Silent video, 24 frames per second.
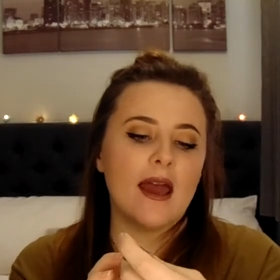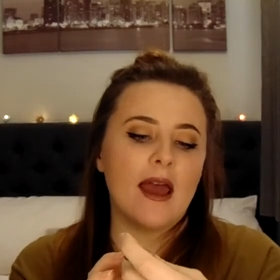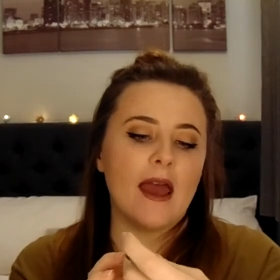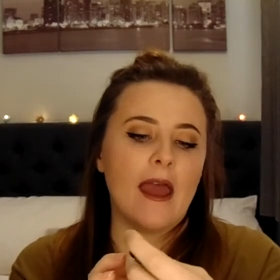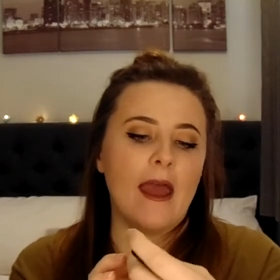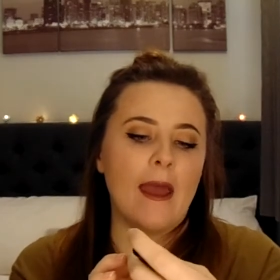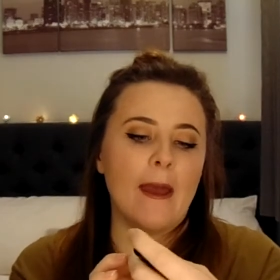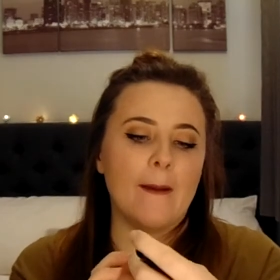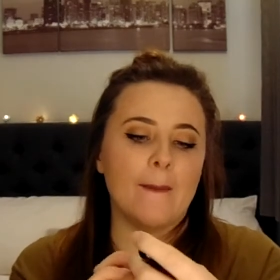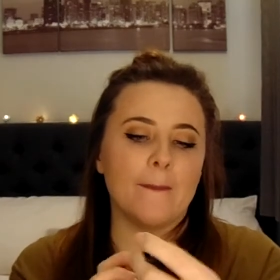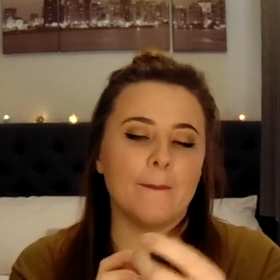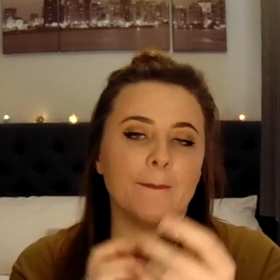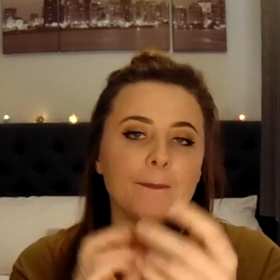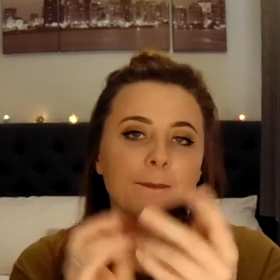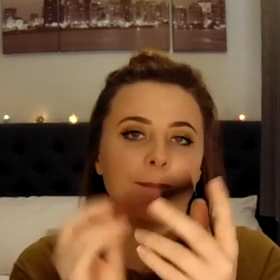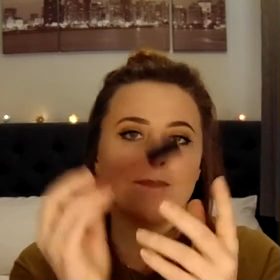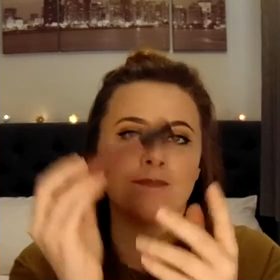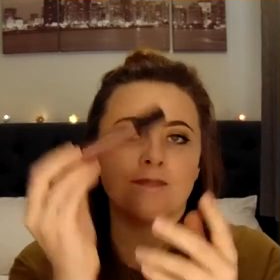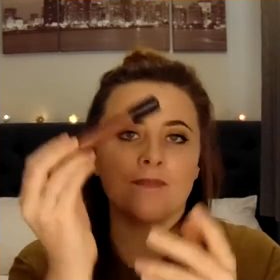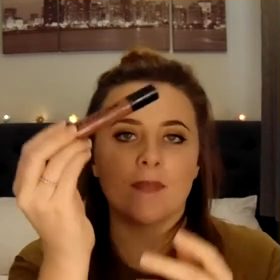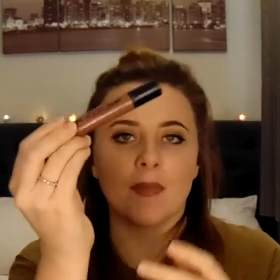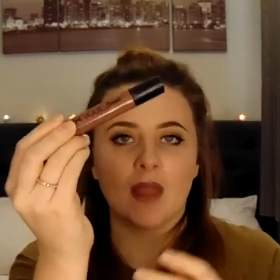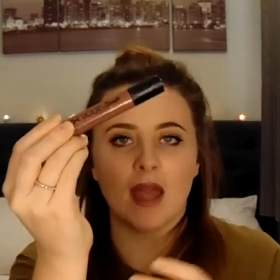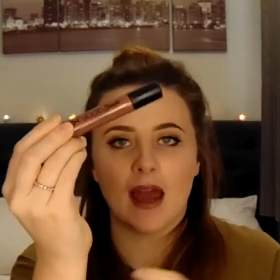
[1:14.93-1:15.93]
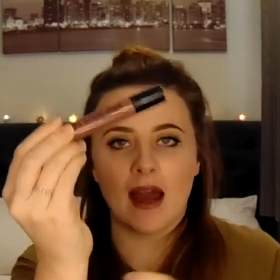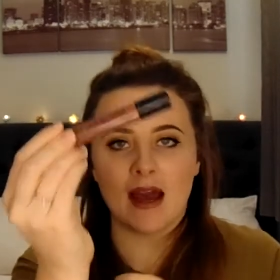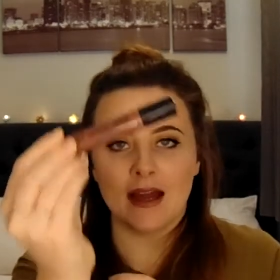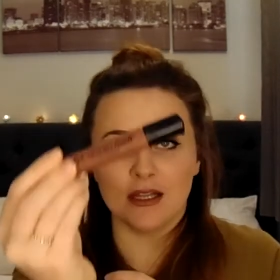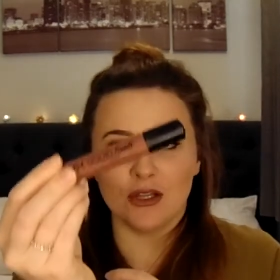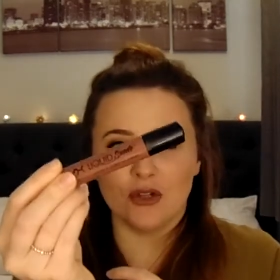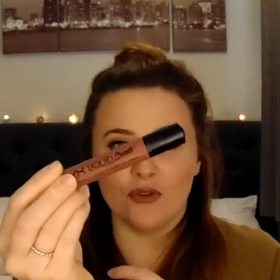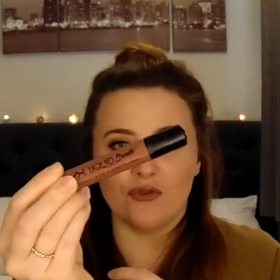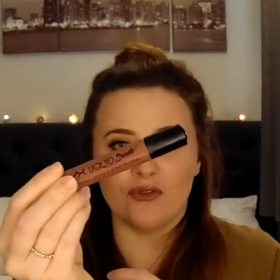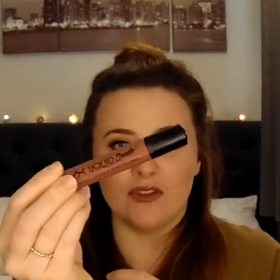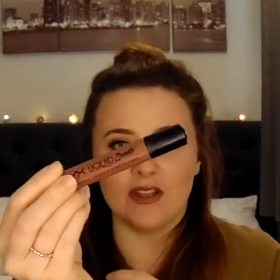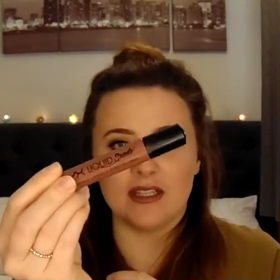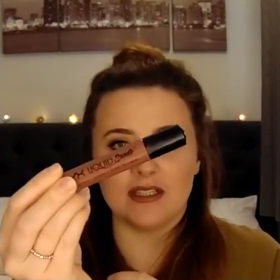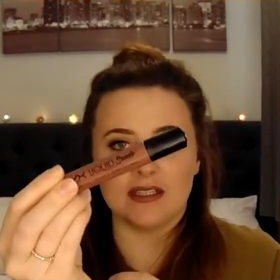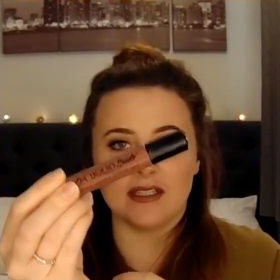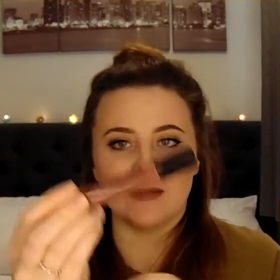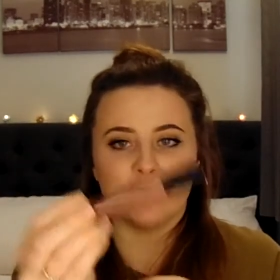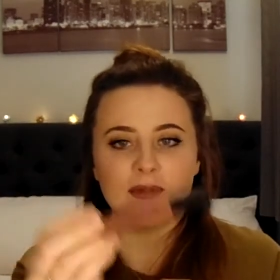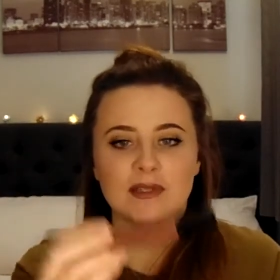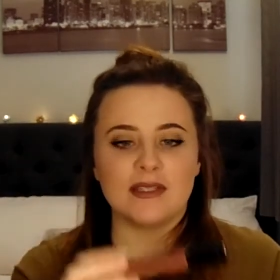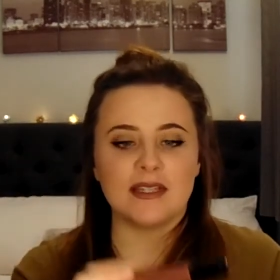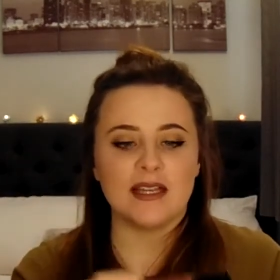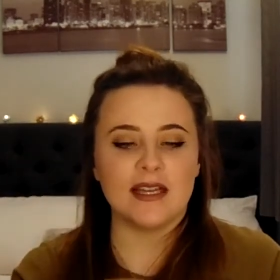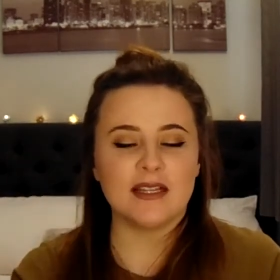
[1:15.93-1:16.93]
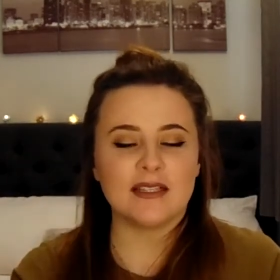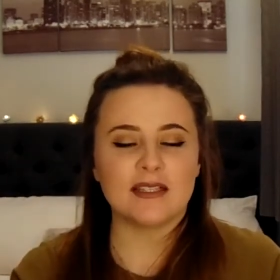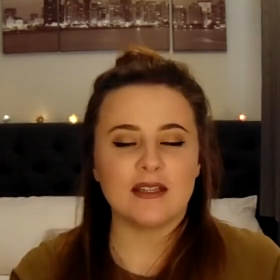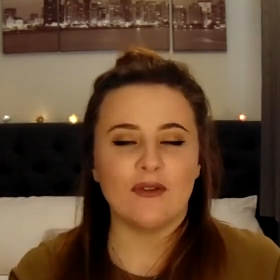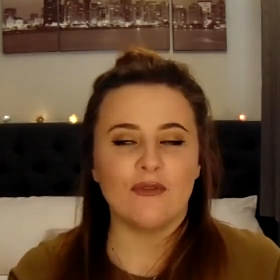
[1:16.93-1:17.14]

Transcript: I love these lipsticks.